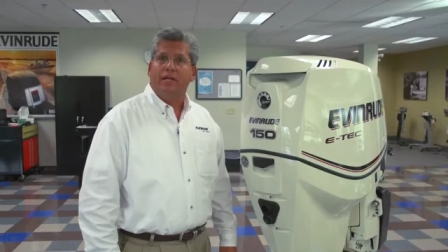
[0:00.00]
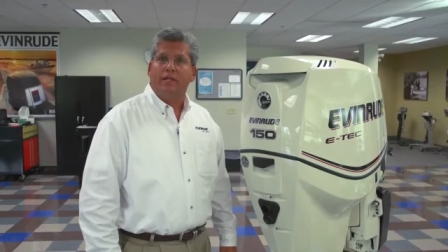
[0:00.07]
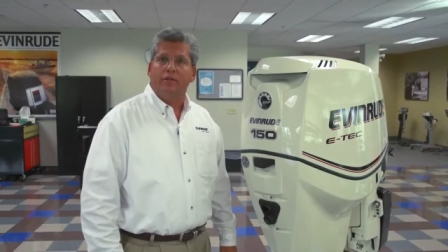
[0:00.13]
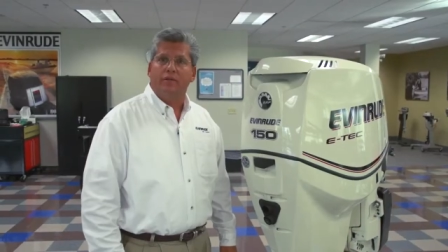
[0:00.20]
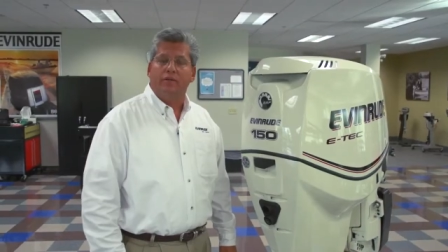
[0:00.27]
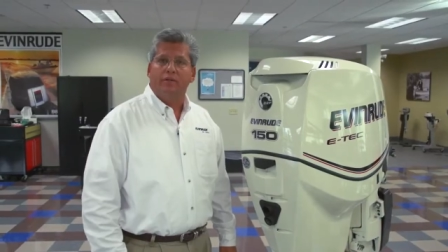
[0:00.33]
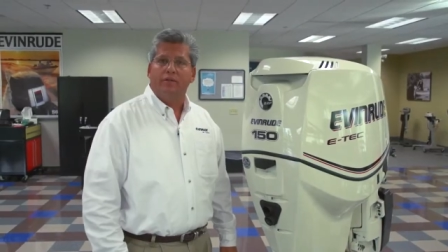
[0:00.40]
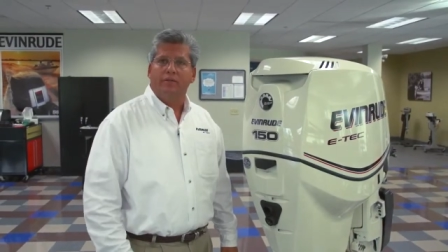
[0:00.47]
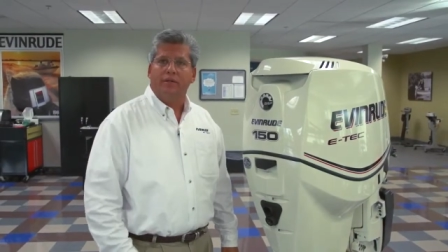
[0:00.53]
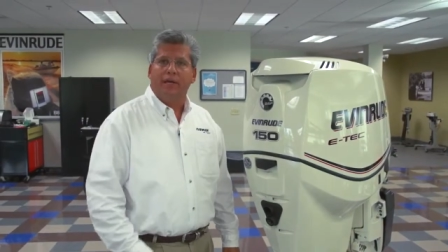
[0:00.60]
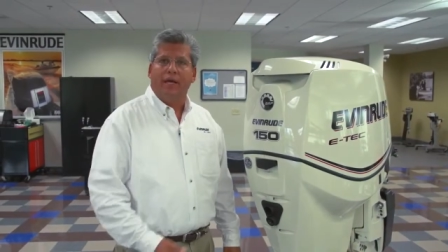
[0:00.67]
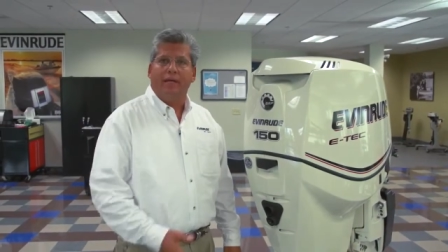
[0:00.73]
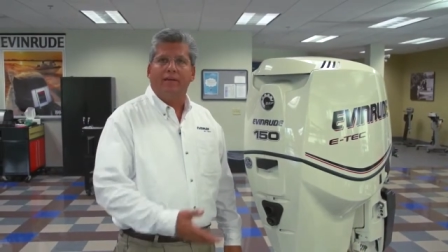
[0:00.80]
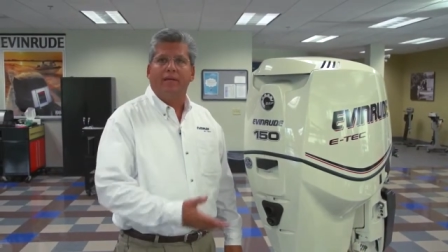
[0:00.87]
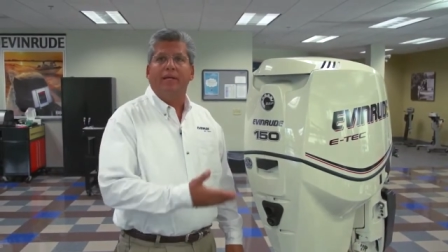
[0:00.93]
take a look
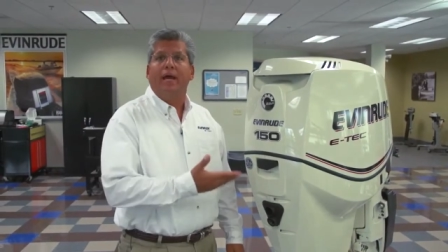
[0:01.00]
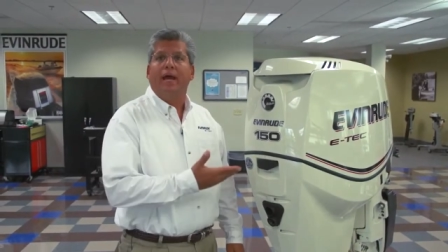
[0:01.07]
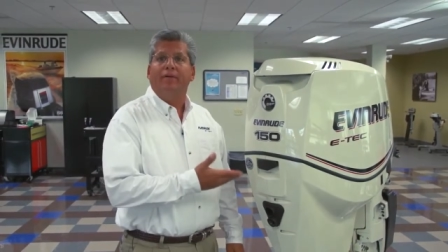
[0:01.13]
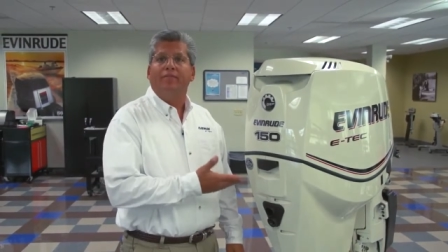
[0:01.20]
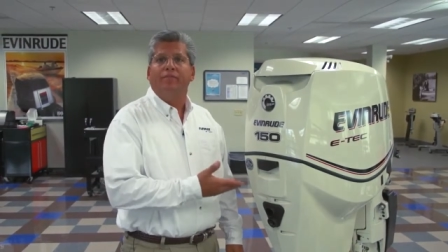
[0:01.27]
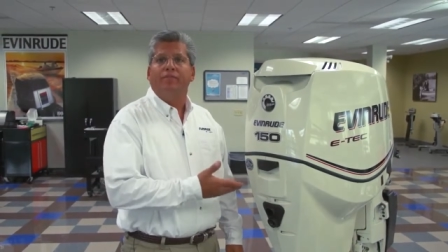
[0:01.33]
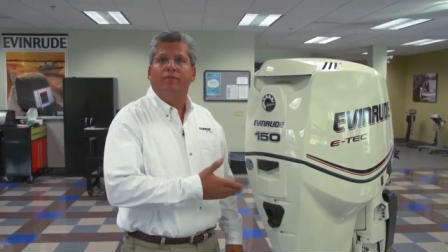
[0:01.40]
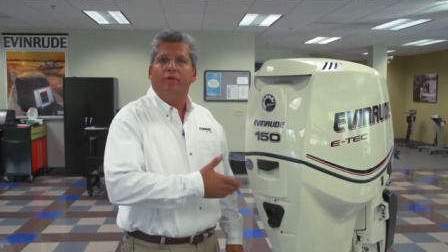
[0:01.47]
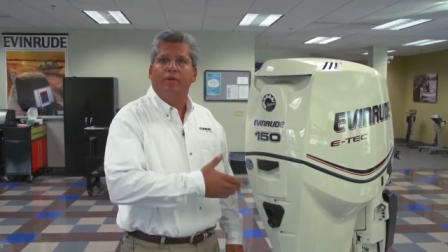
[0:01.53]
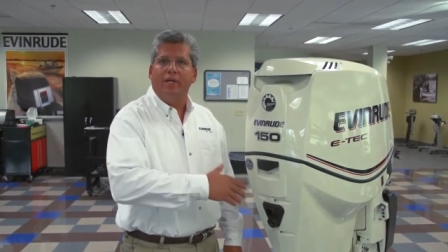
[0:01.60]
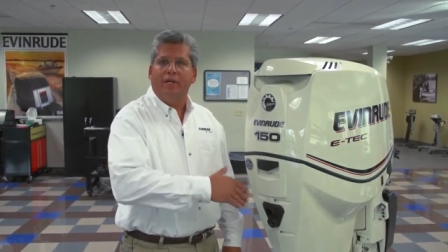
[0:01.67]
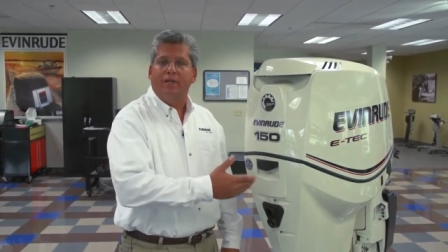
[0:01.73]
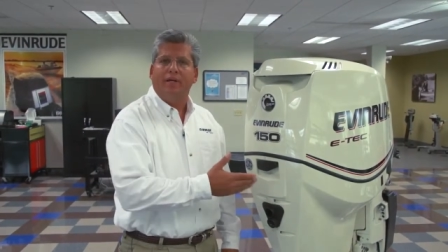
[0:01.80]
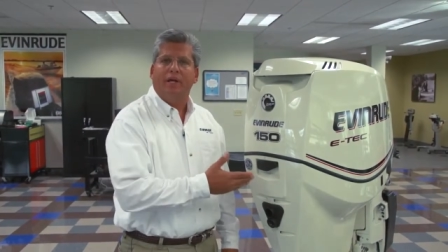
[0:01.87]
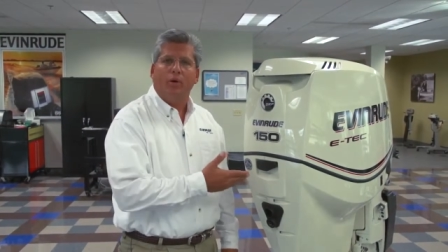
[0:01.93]
at the Evinrude
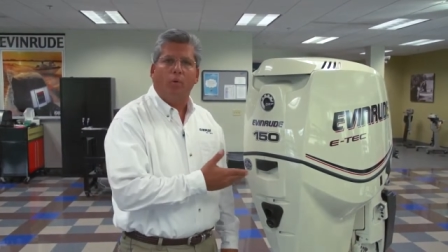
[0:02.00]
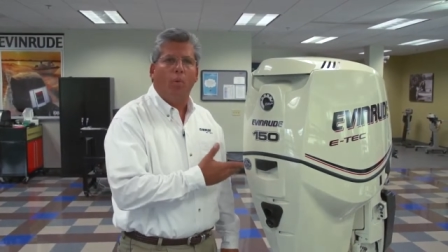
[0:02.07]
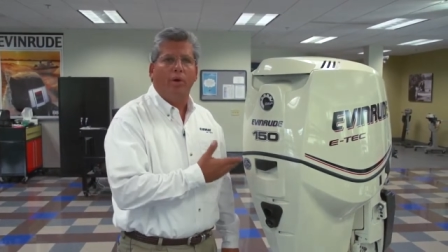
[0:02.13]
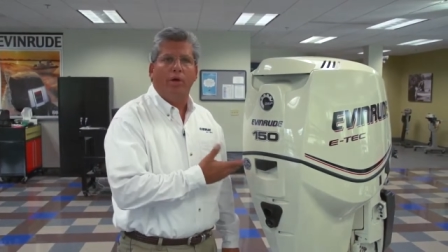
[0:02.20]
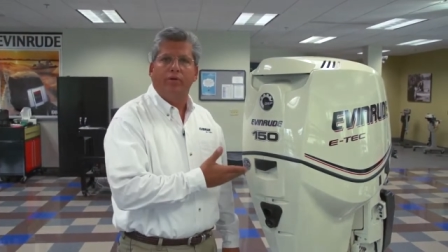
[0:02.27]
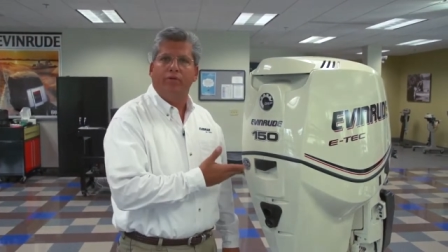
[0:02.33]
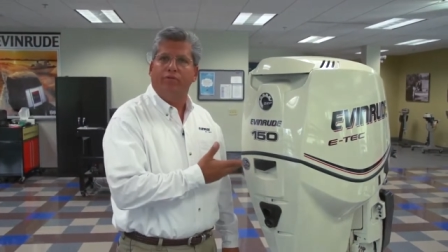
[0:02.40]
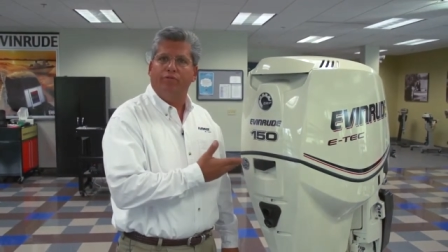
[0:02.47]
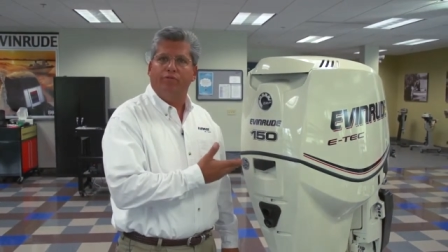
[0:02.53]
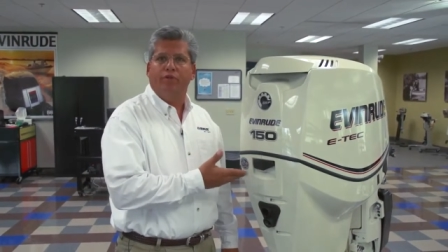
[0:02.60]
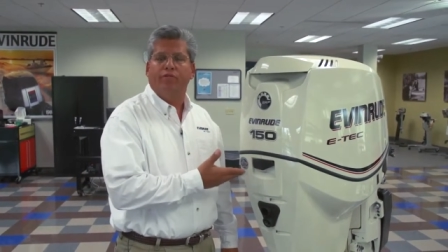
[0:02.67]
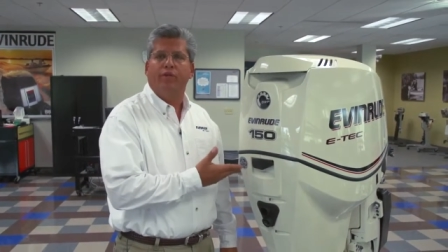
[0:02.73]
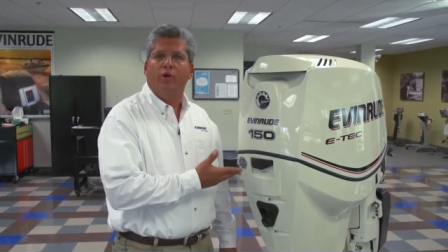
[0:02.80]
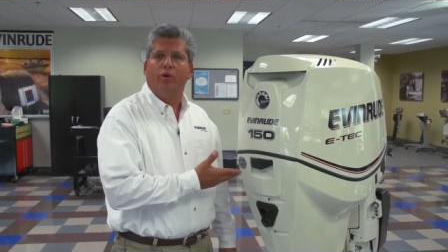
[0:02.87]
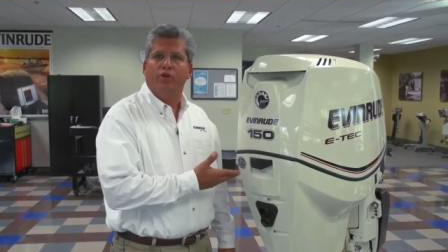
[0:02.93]
E-Tech
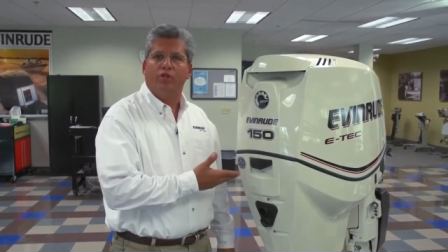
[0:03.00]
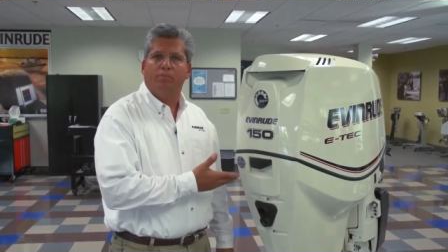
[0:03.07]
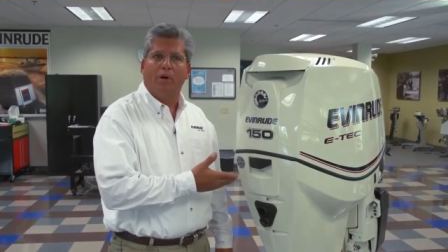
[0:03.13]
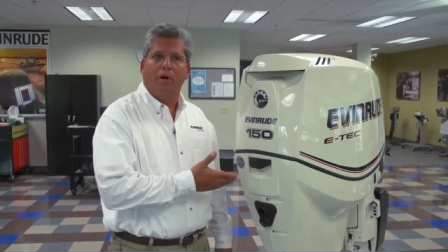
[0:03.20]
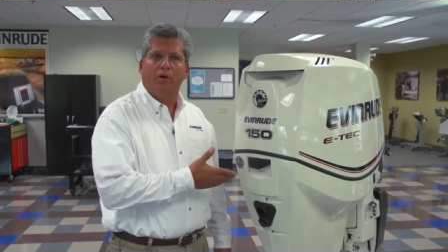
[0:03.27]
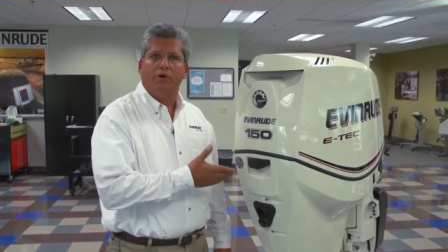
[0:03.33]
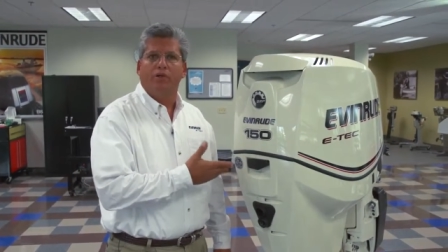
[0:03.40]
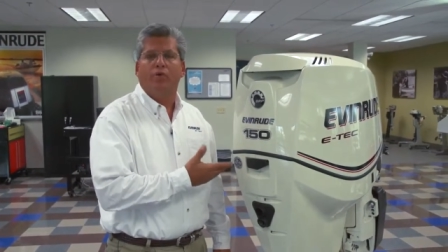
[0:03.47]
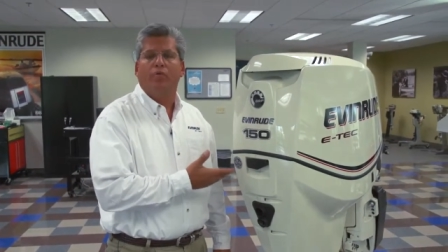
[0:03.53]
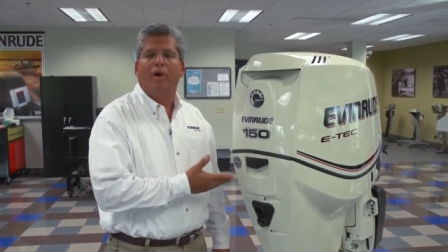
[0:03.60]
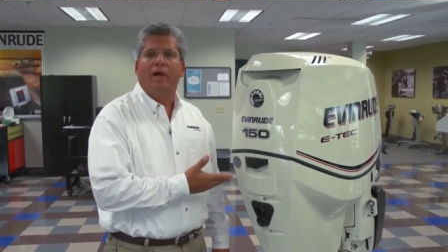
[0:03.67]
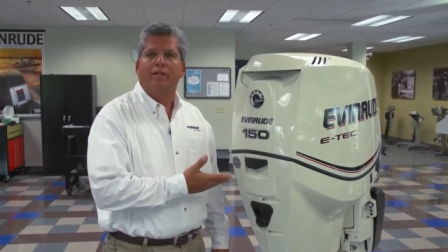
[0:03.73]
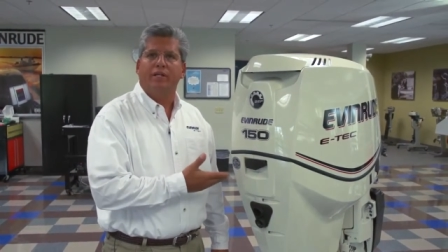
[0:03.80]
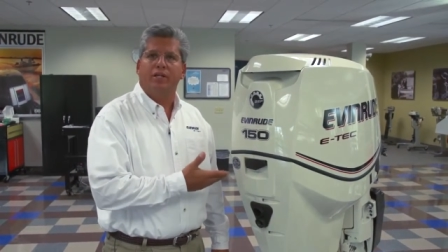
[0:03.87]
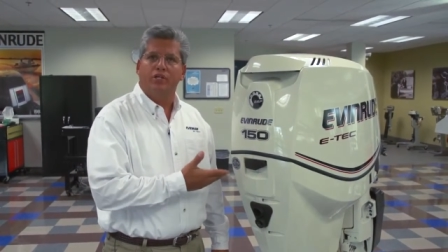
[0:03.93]
150 horsepower
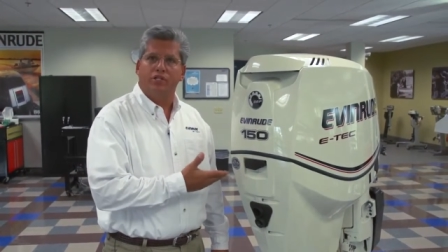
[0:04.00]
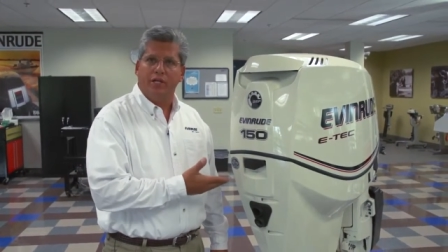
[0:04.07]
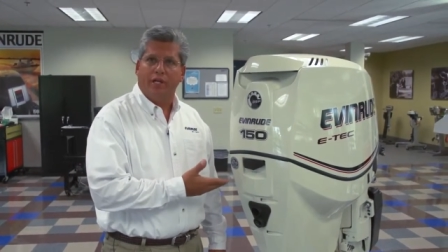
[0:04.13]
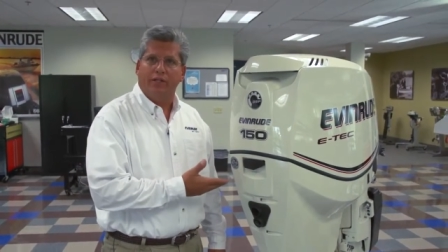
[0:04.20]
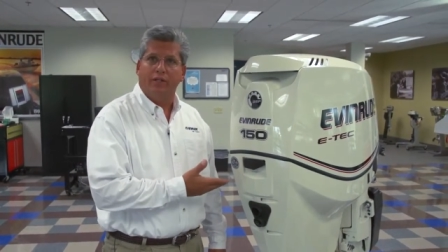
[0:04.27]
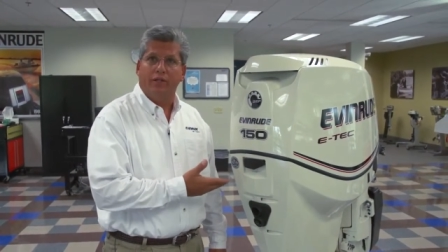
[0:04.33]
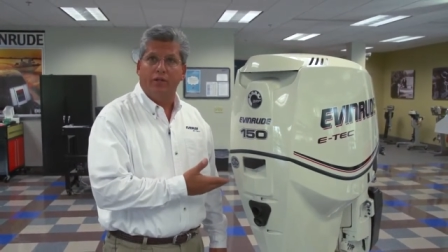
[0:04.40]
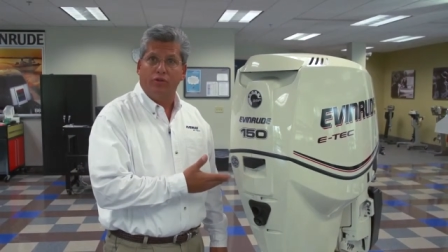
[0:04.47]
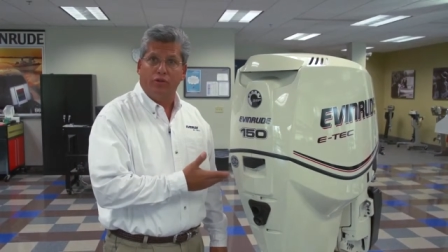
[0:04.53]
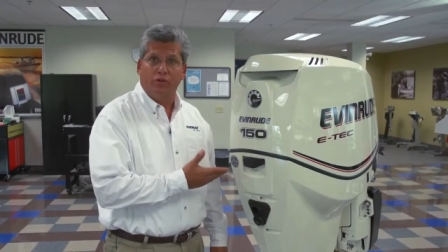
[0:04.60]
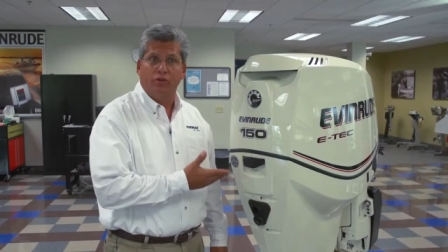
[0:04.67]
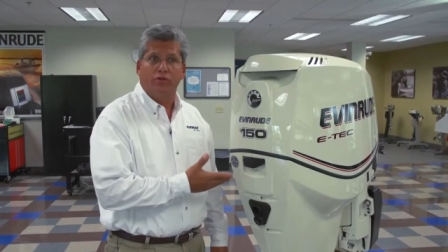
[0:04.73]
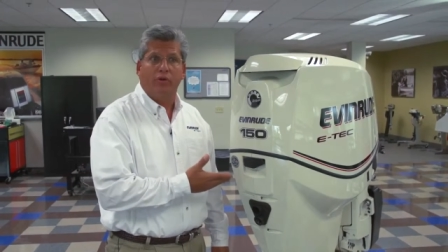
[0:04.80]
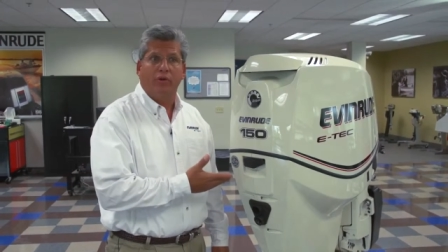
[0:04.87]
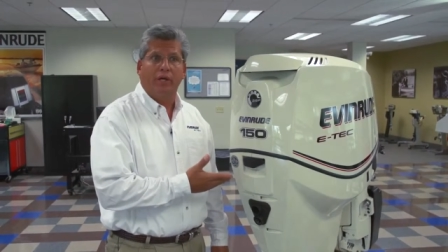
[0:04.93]
direct injected
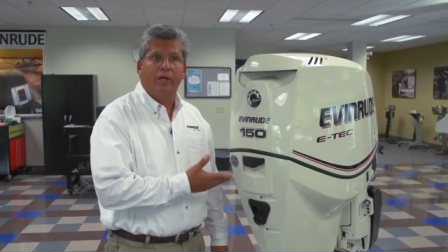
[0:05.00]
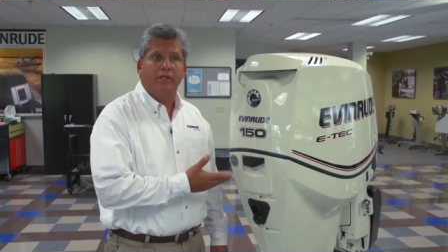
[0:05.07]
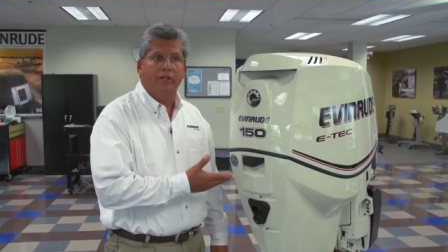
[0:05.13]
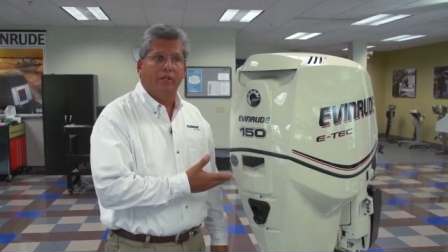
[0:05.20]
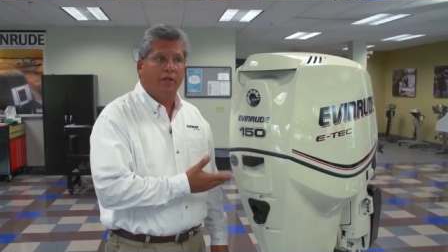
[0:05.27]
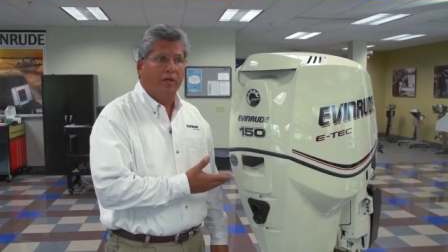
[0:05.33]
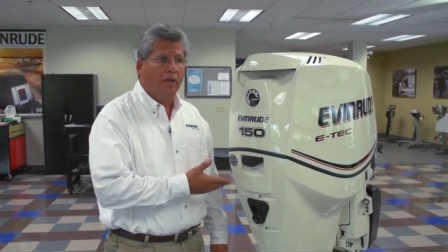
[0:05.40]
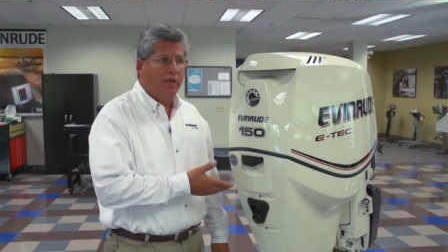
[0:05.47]
two-stroke engine.